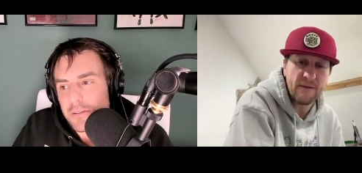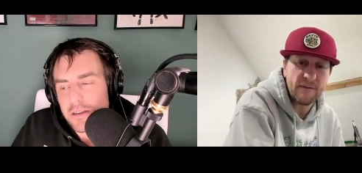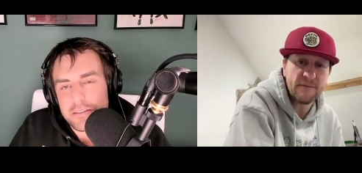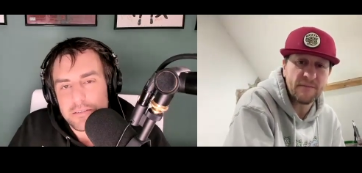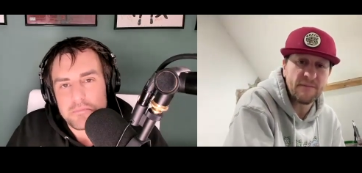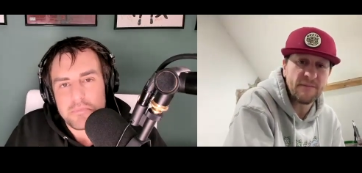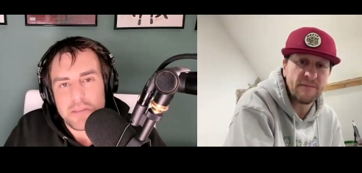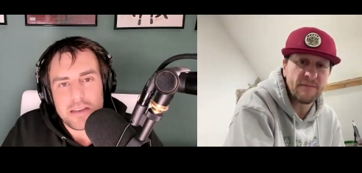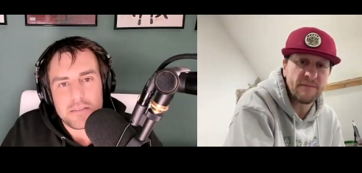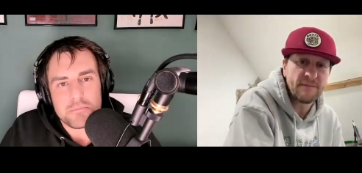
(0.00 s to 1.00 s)
Speaker 1: I,
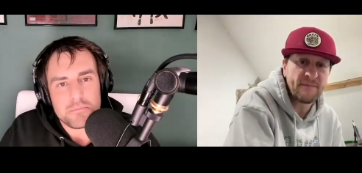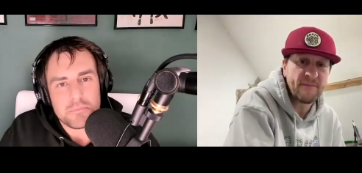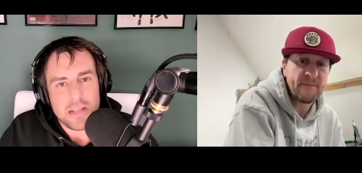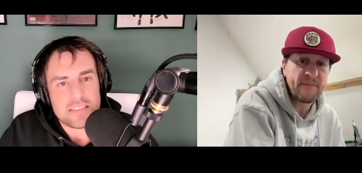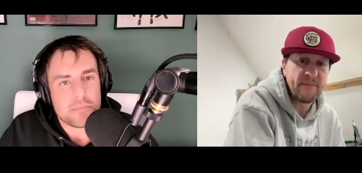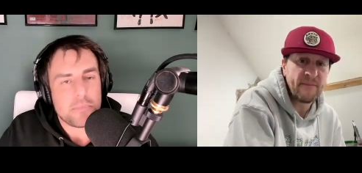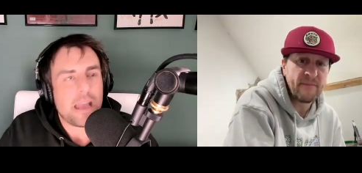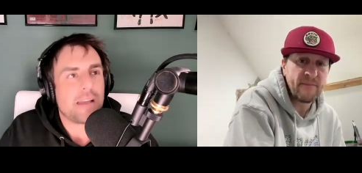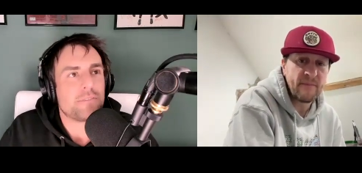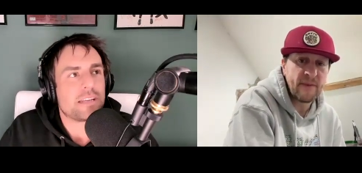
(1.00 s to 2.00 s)
I'm not some
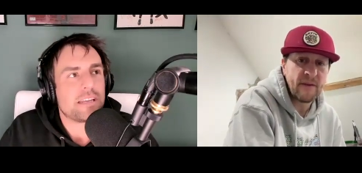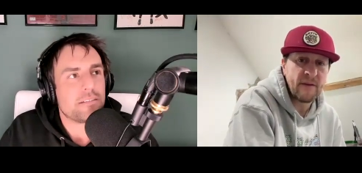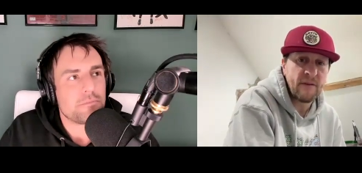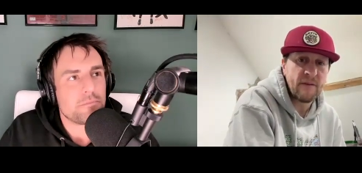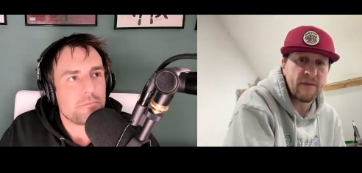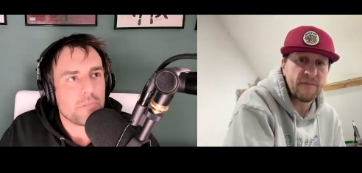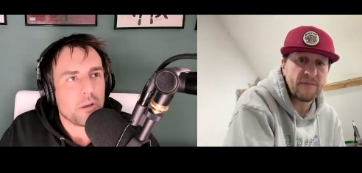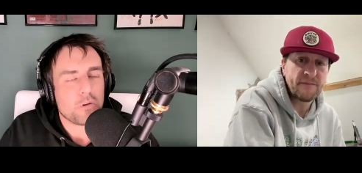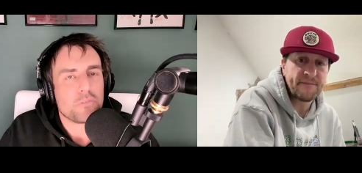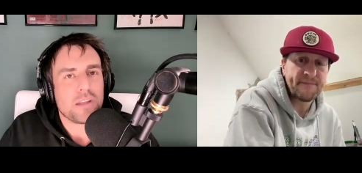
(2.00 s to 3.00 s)
advocate
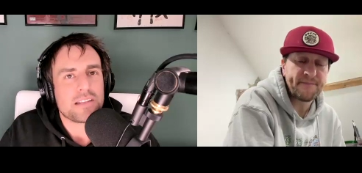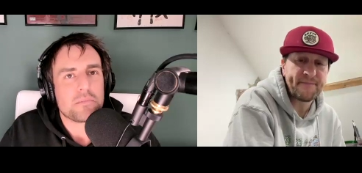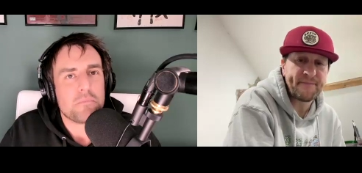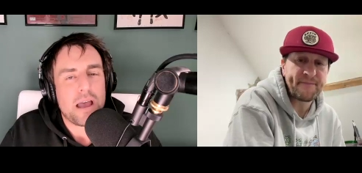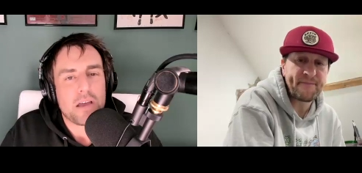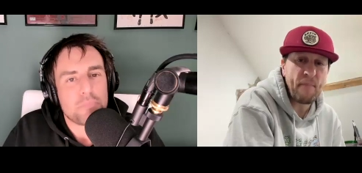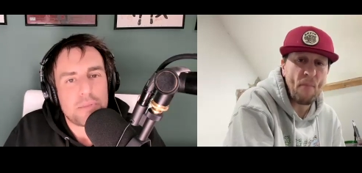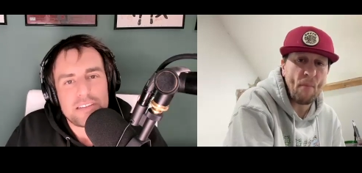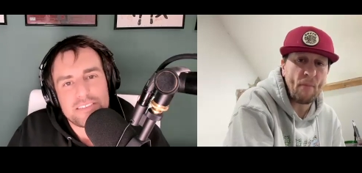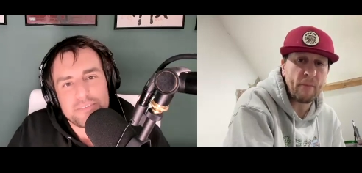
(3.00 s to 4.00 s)
or not some
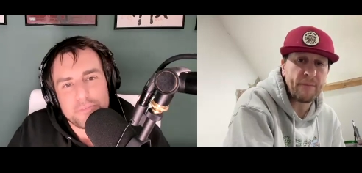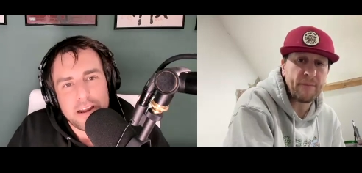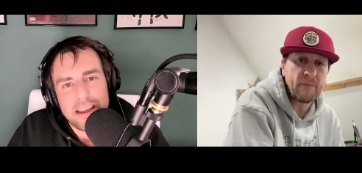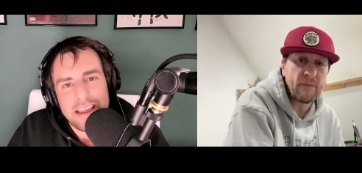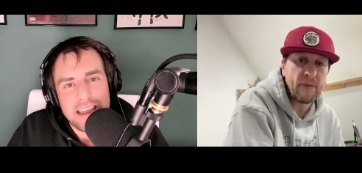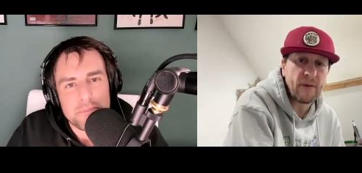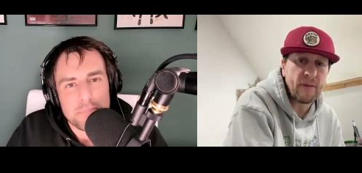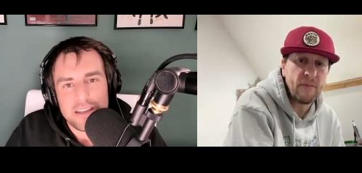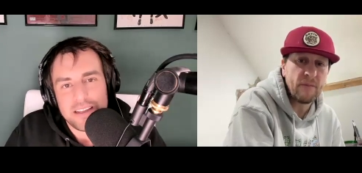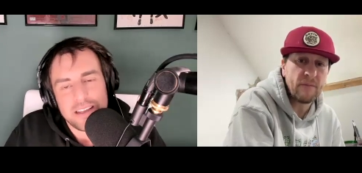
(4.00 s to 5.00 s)
mouthpiece for A A,
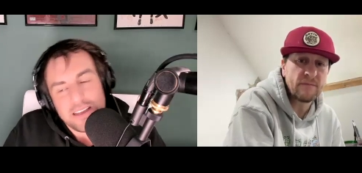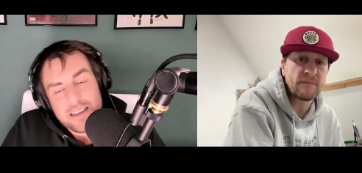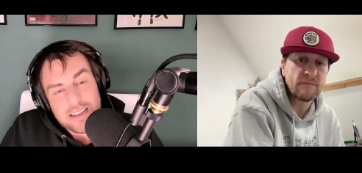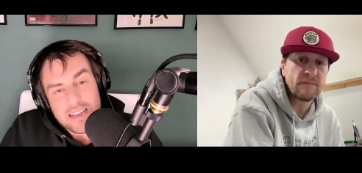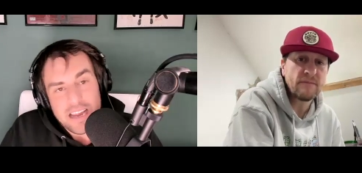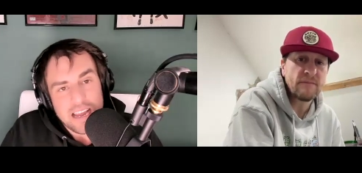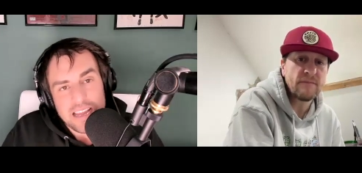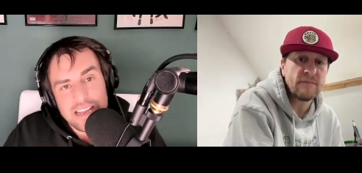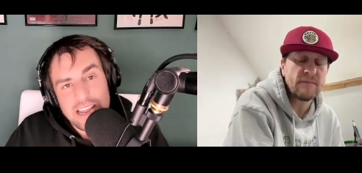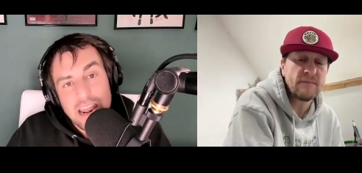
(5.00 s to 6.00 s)
but uh,
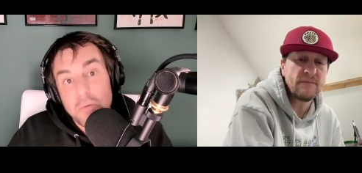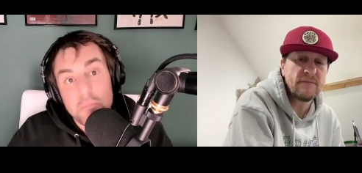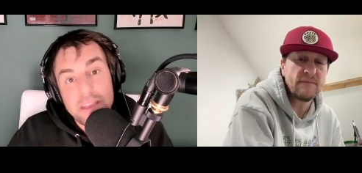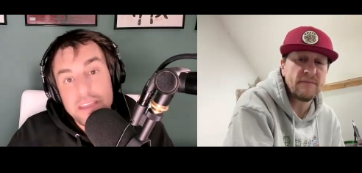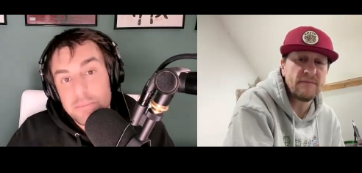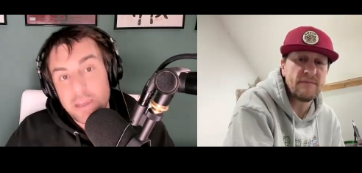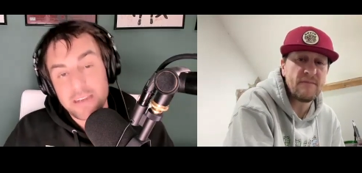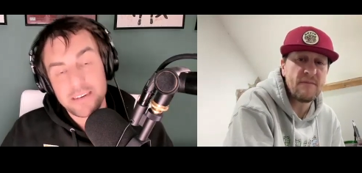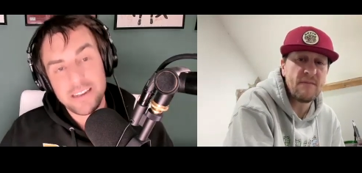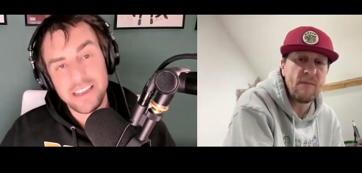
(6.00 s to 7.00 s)
it helped me,
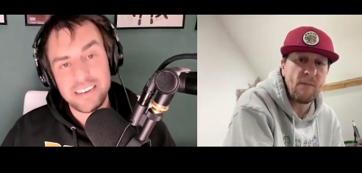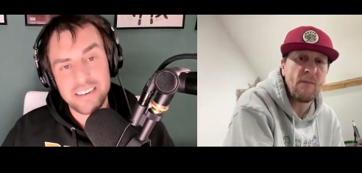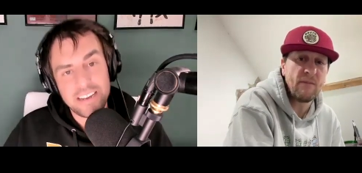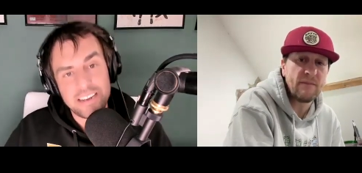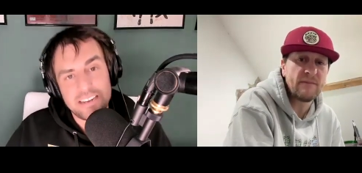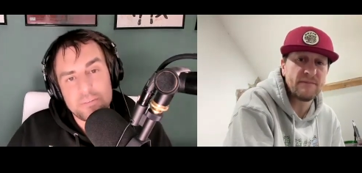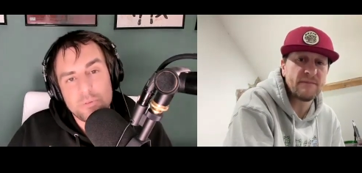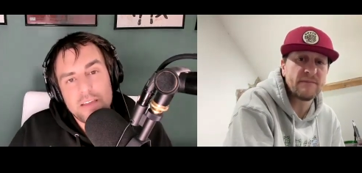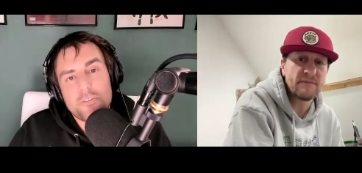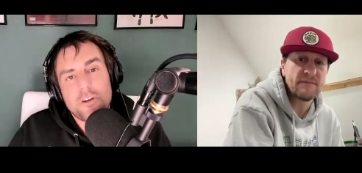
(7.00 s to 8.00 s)
man. And, and and
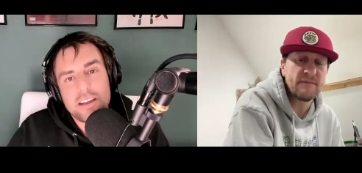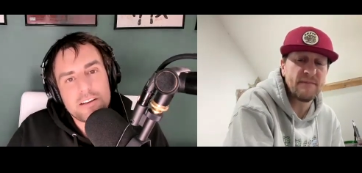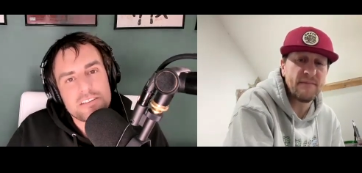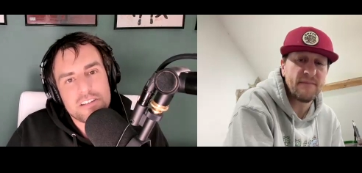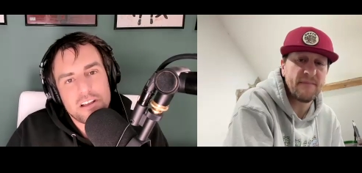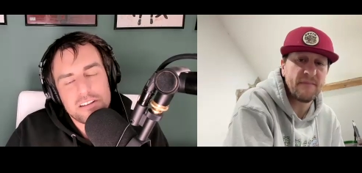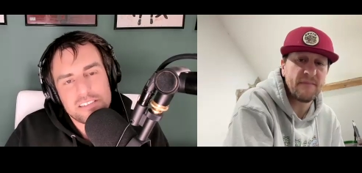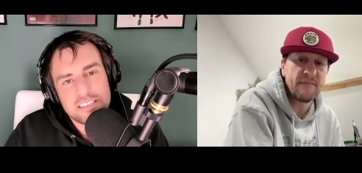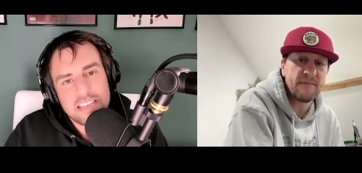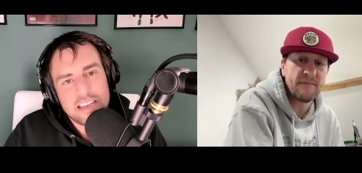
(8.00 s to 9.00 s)
whenever I hear songs
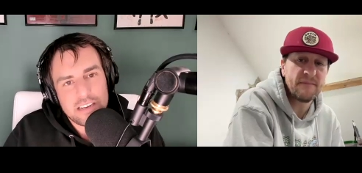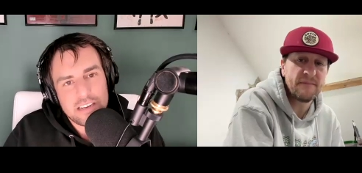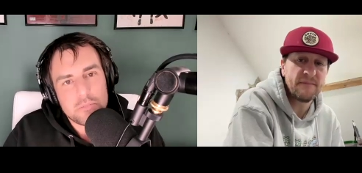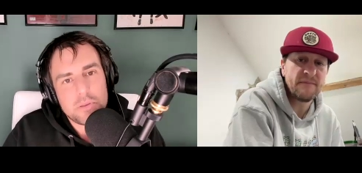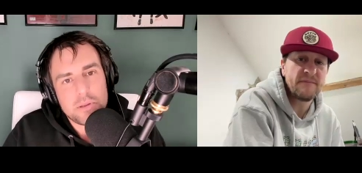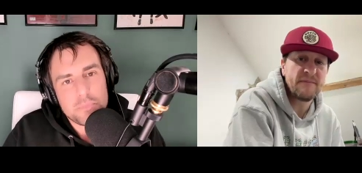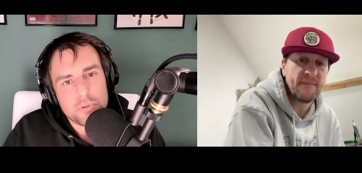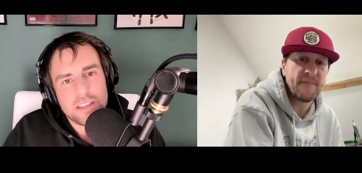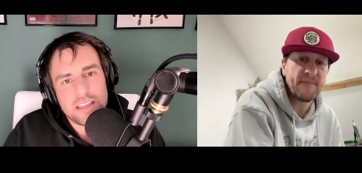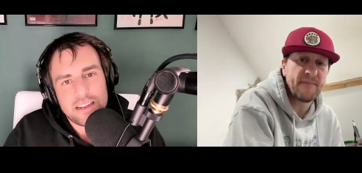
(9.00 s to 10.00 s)
like that and hear people
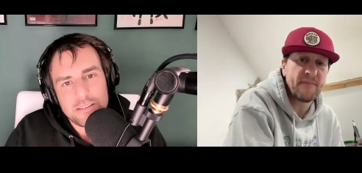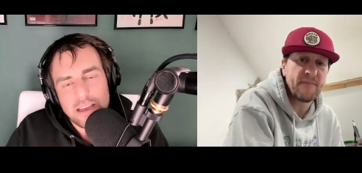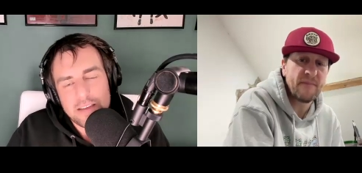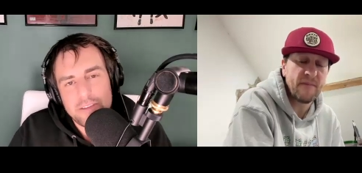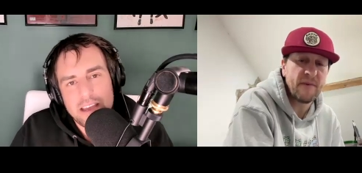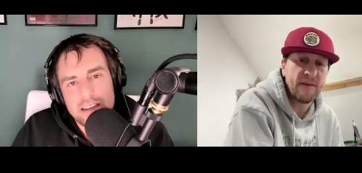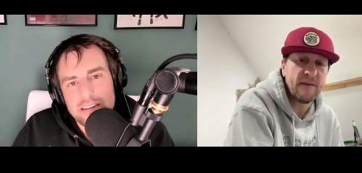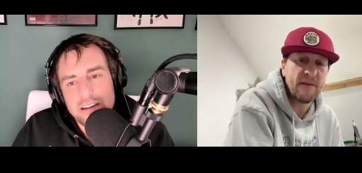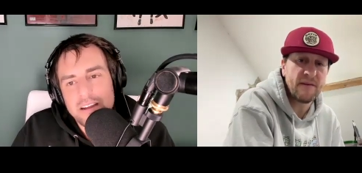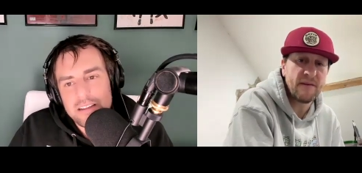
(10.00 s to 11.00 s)
that have had
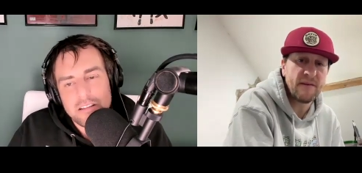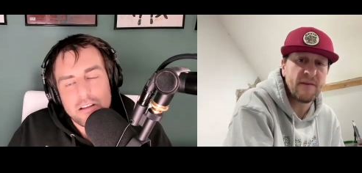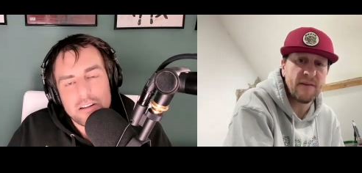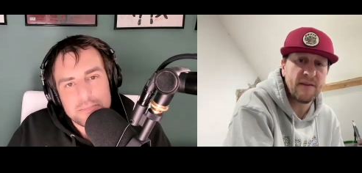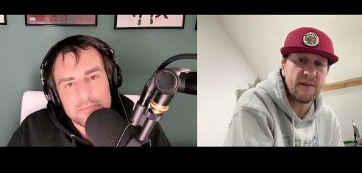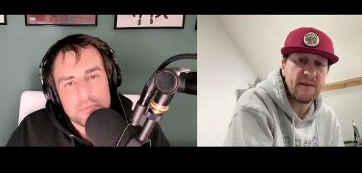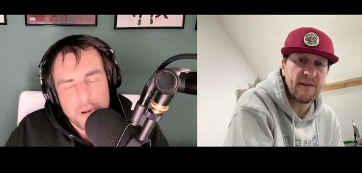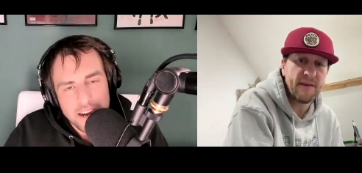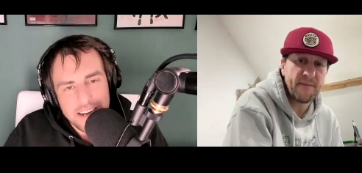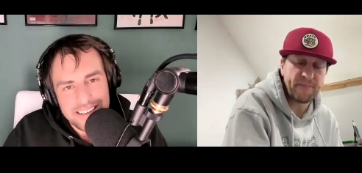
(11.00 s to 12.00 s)
long-term
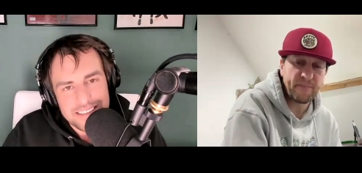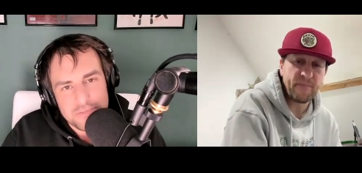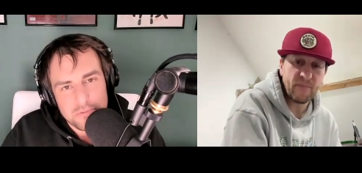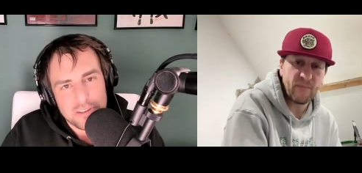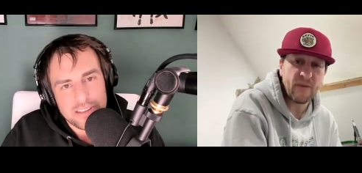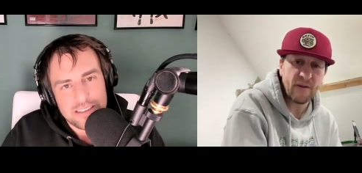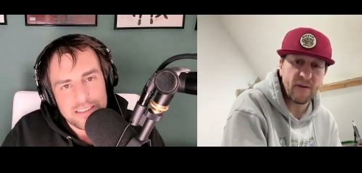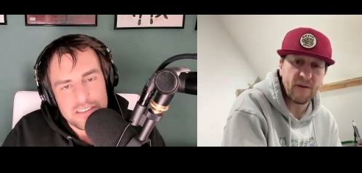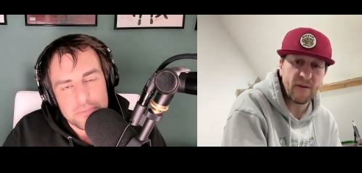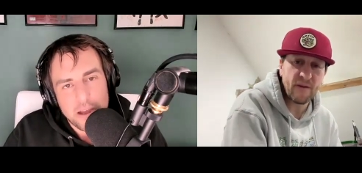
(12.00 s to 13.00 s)
sobriety, it's really
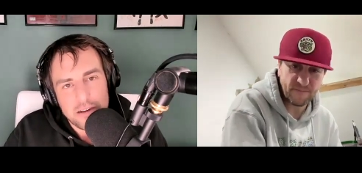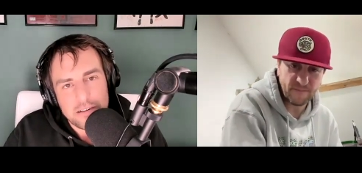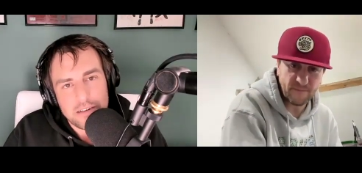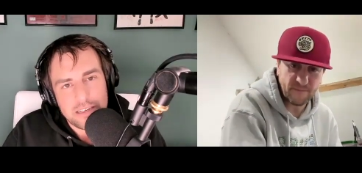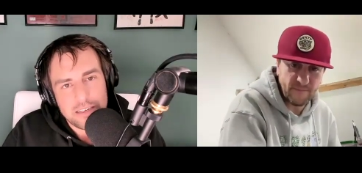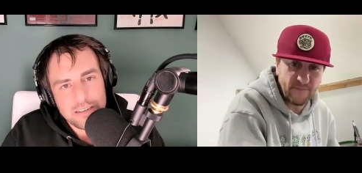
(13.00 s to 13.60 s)
inspiring.